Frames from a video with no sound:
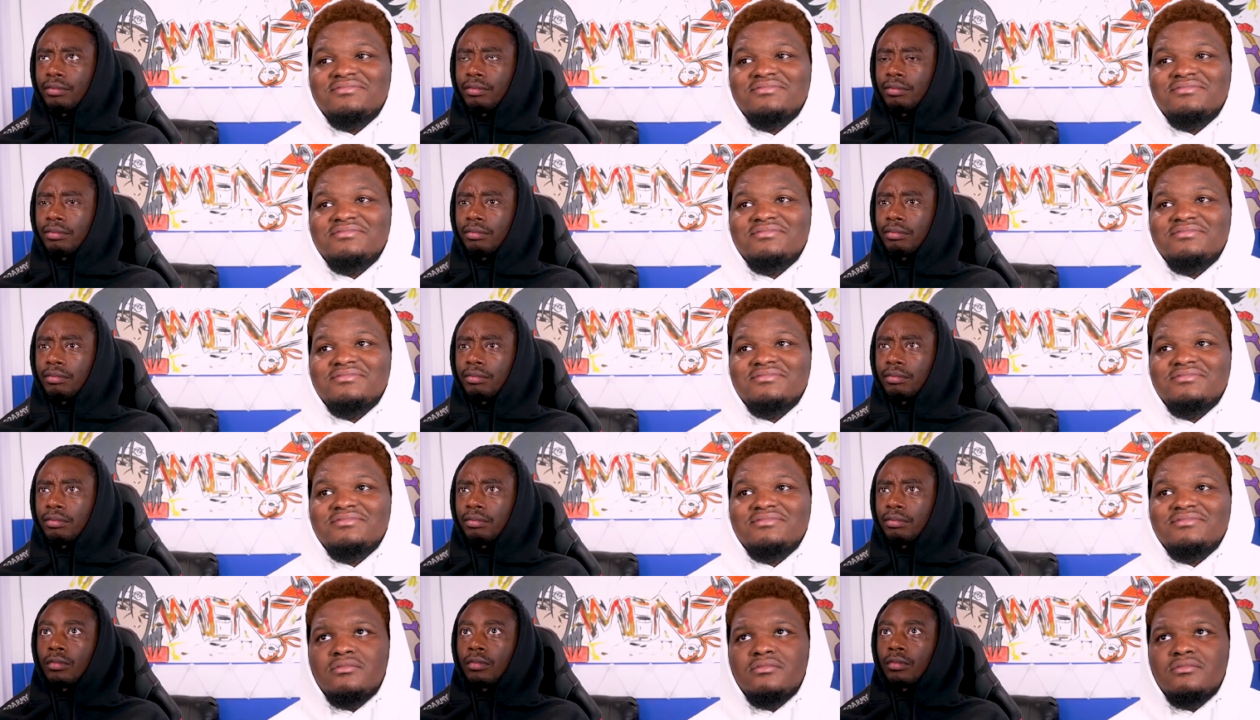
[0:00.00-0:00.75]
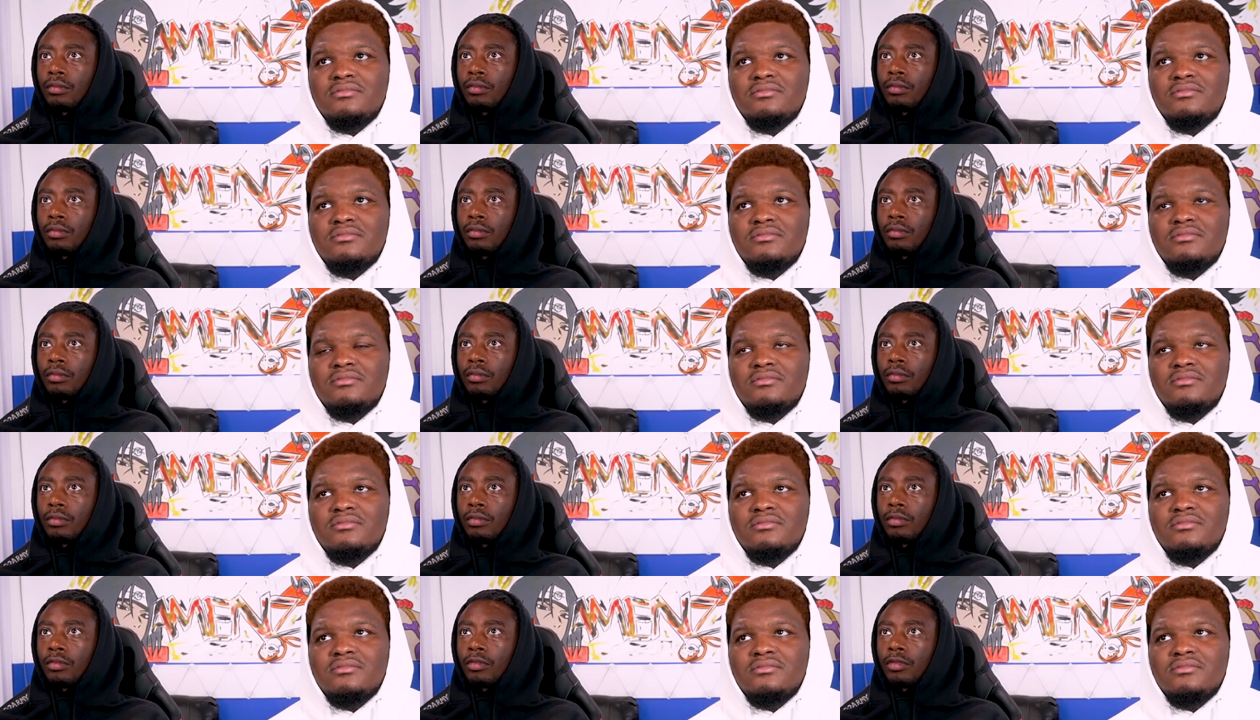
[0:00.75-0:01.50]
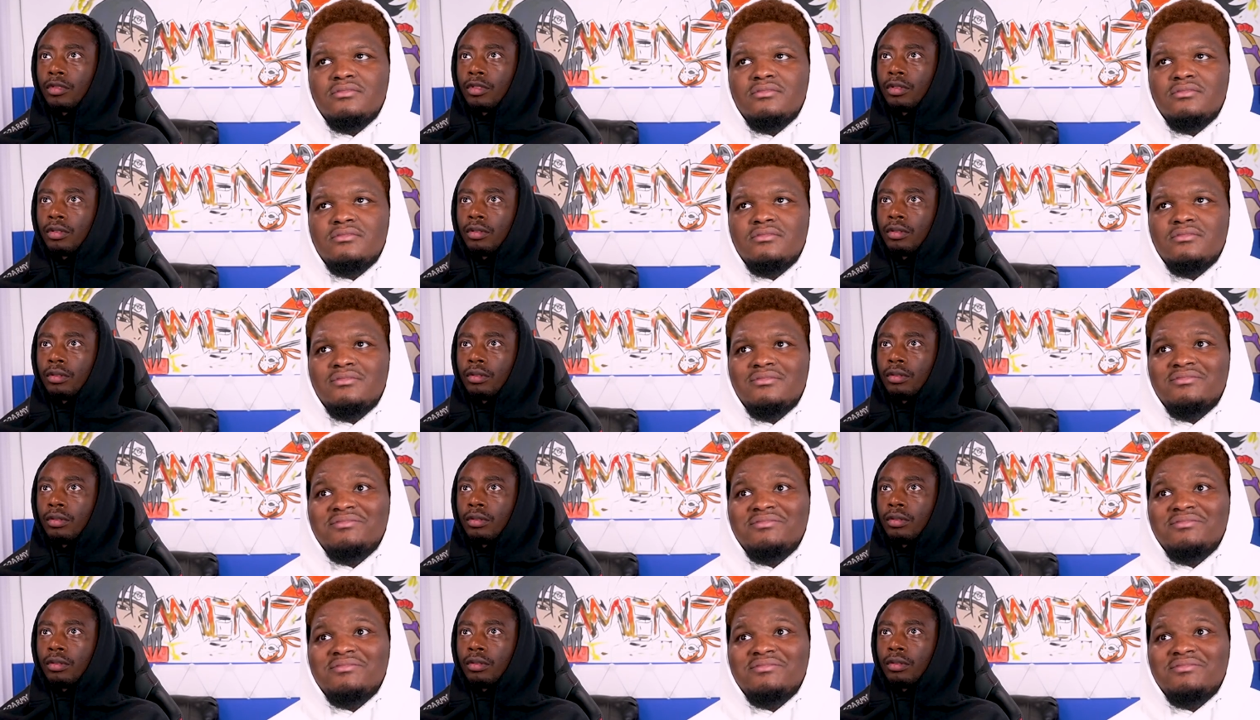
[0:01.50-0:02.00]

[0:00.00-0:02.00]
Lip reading: (no one is talking)